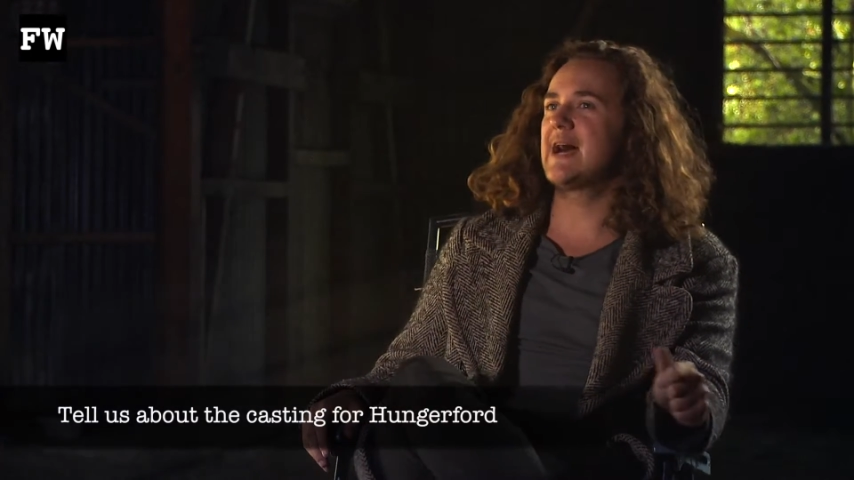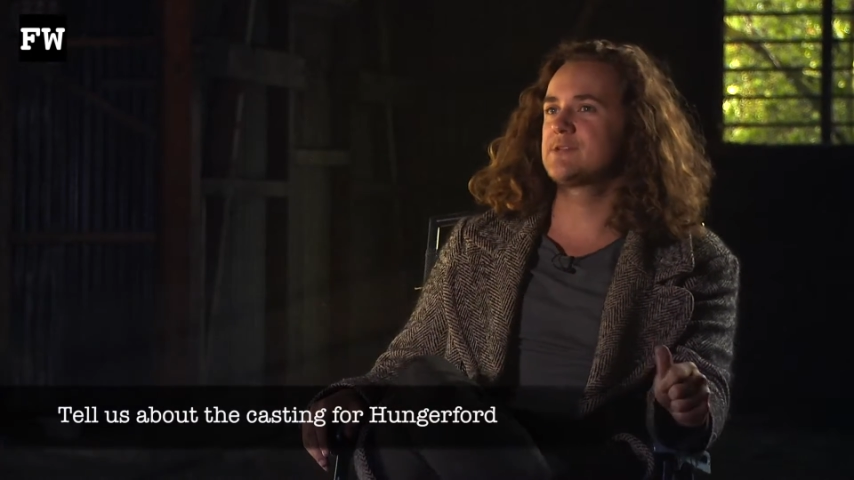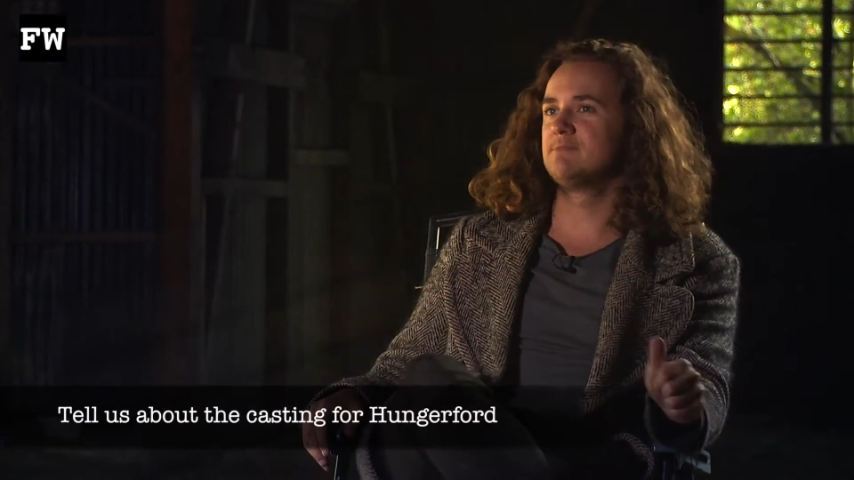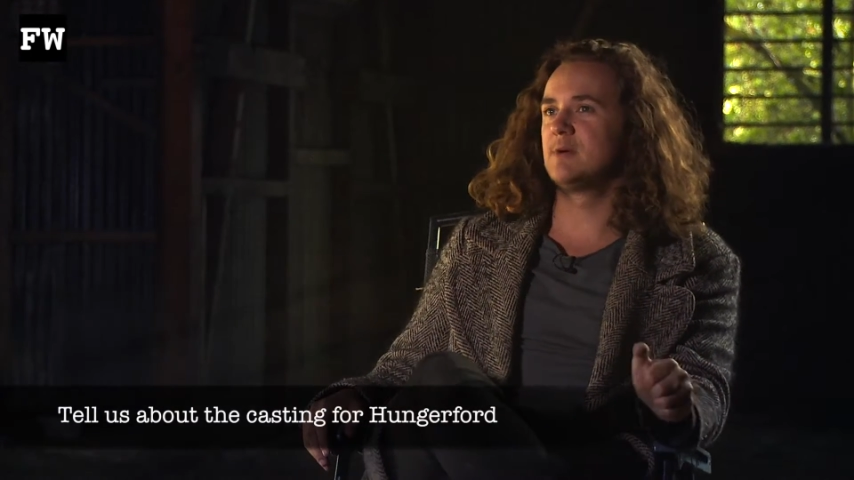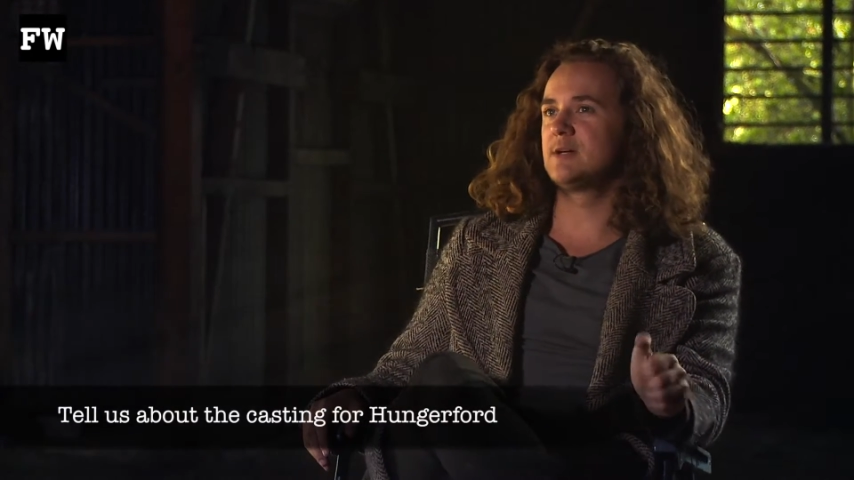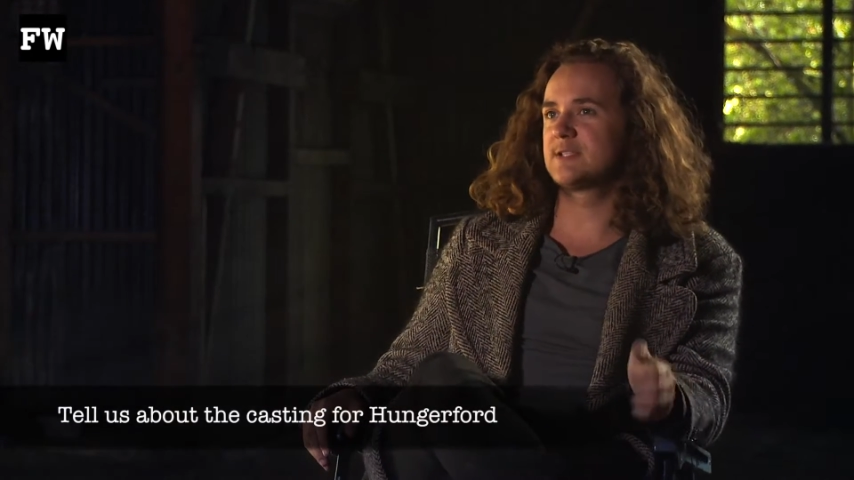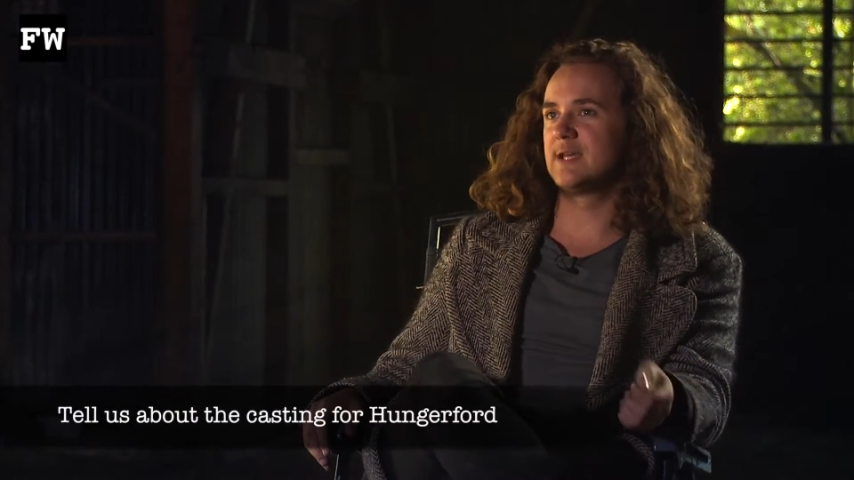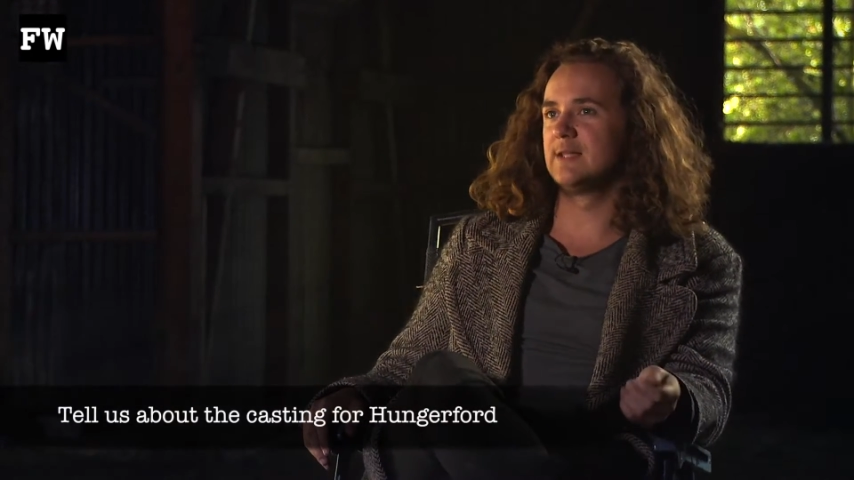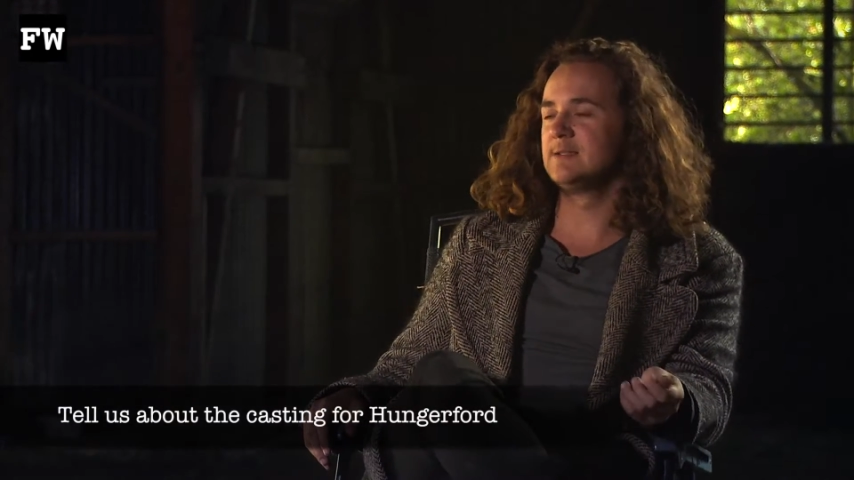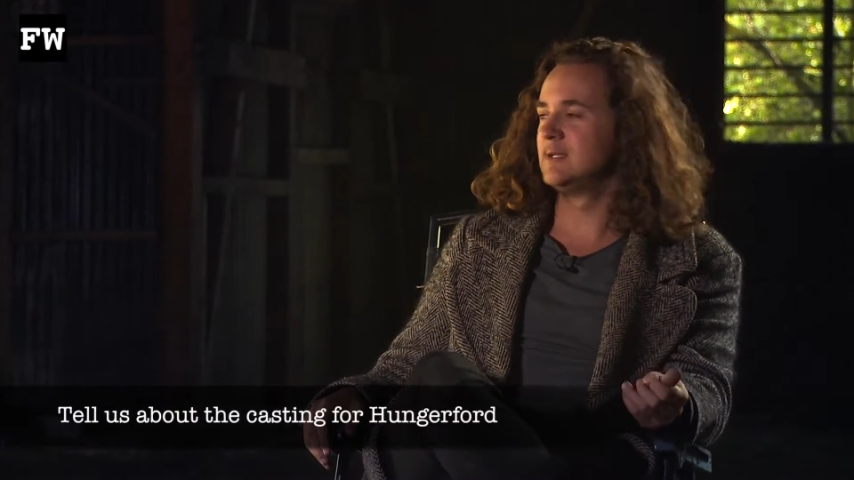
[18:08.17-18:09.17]
Adam
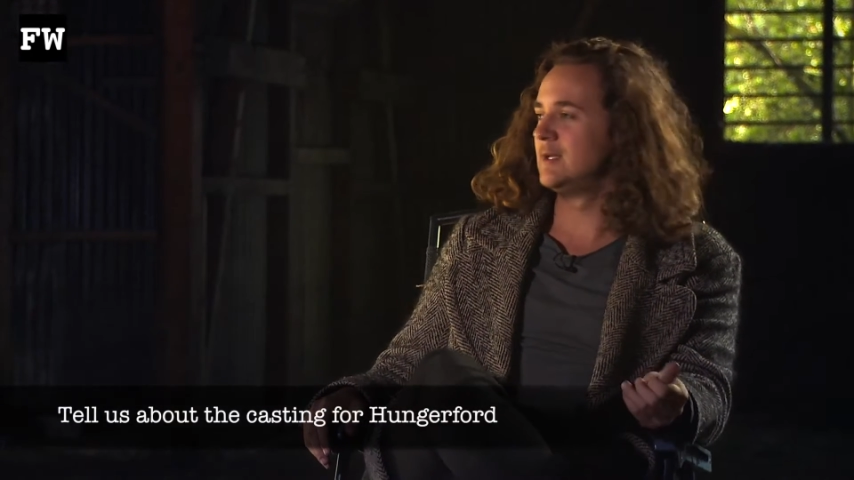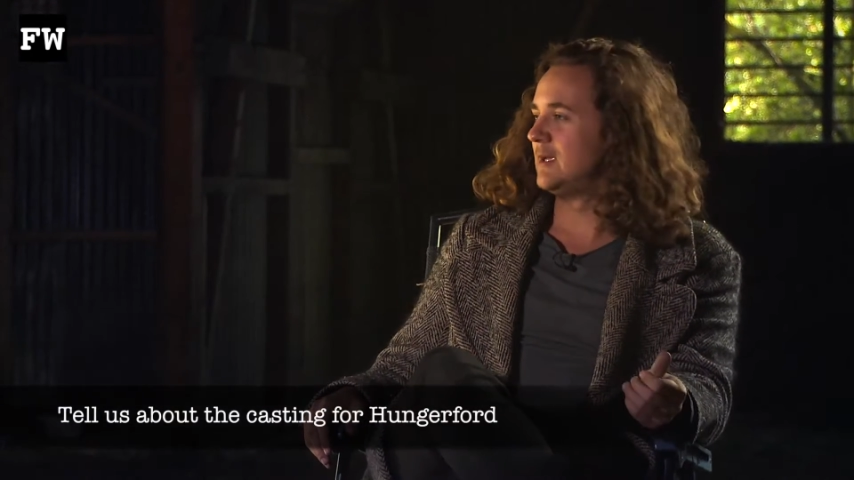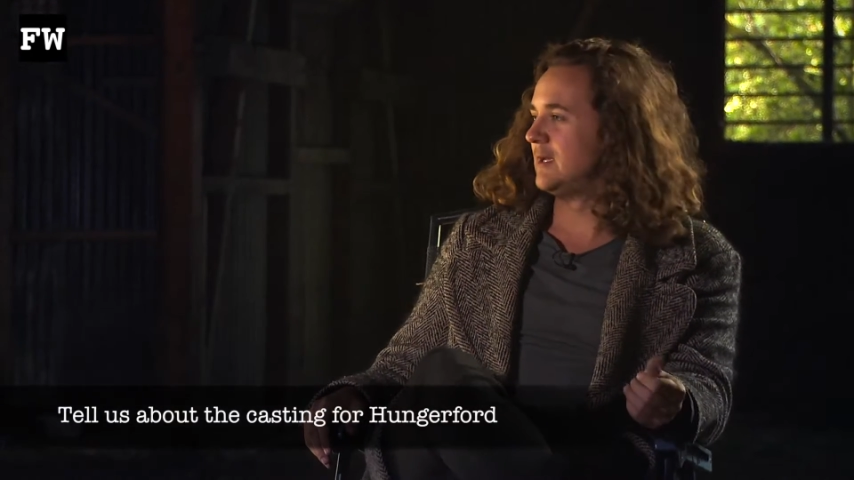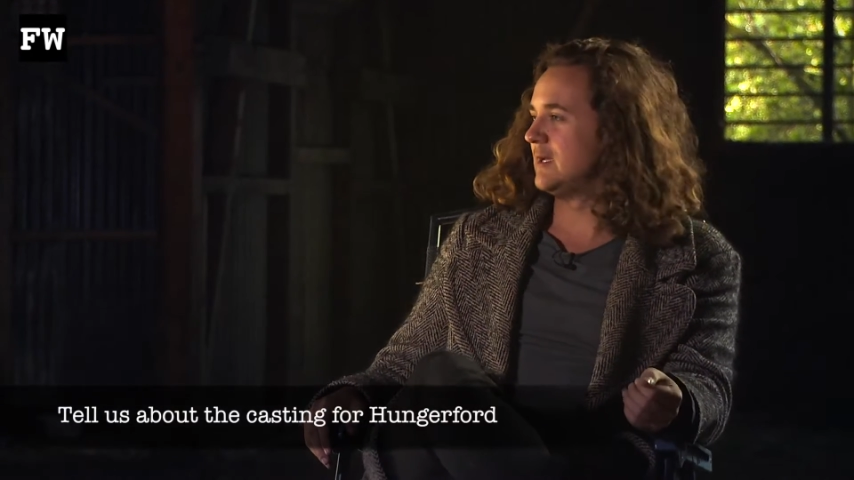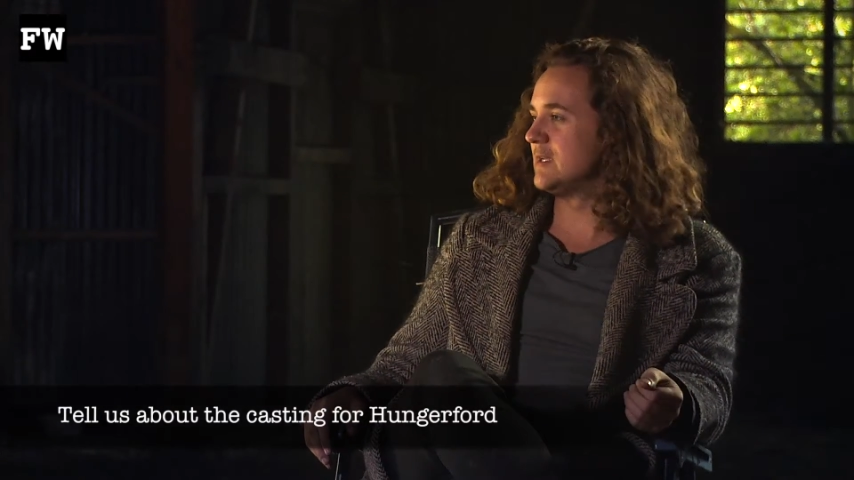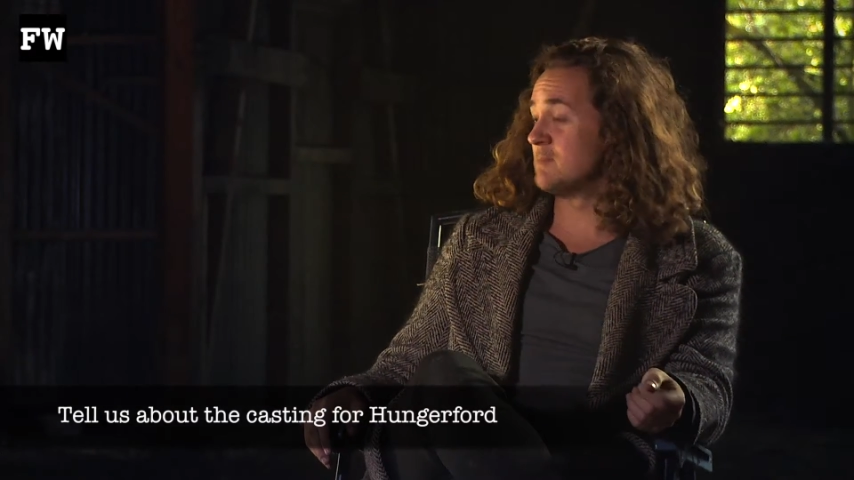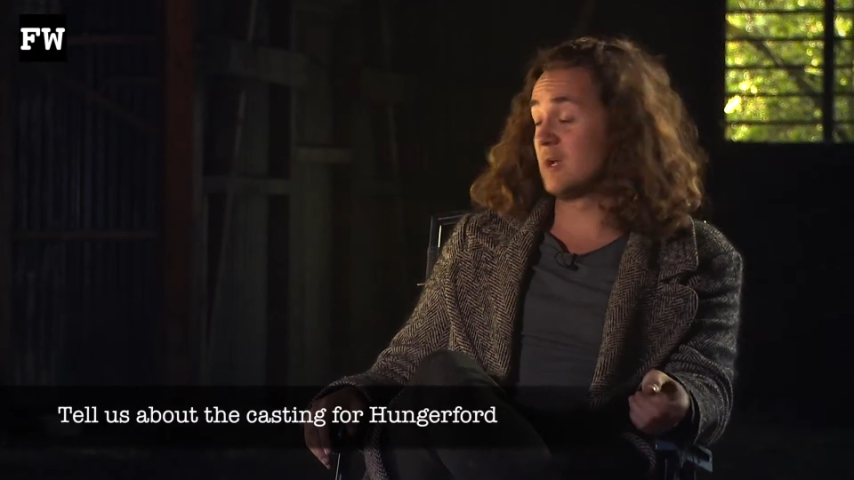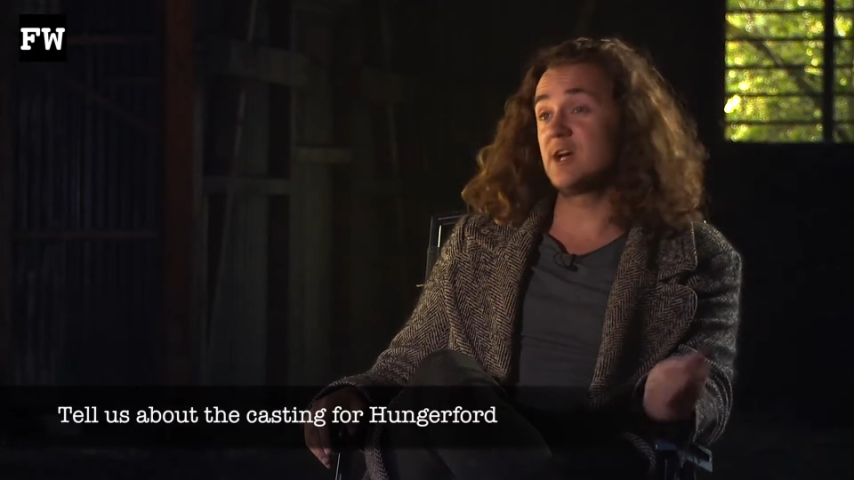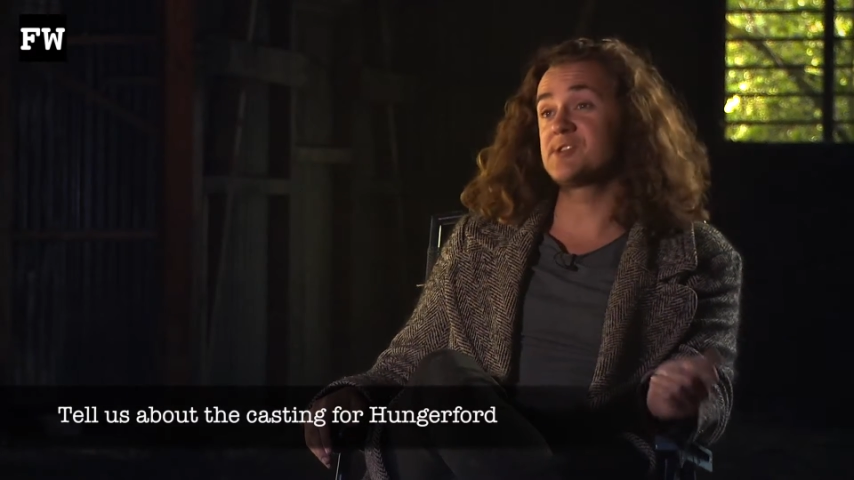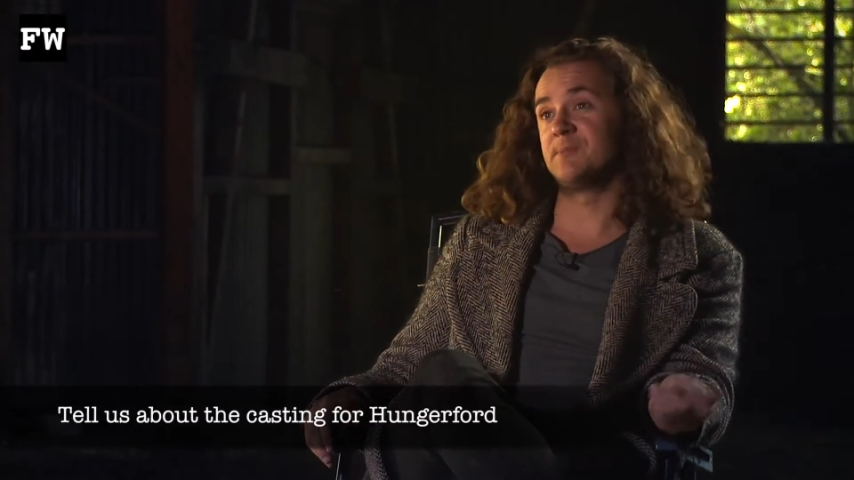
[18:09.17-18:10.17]
Martell, is my
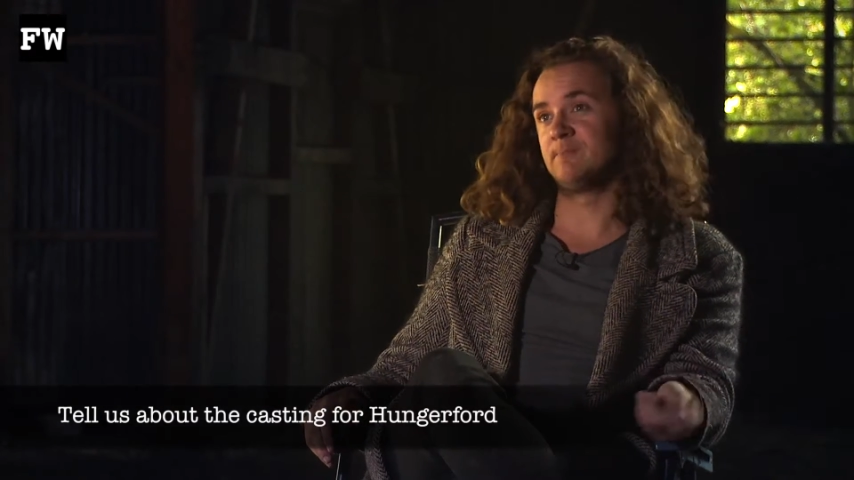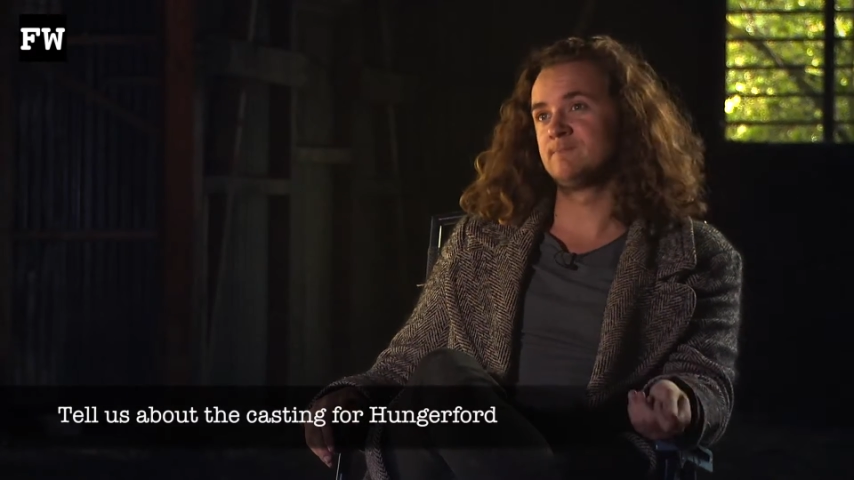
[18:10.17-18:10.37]
cousin.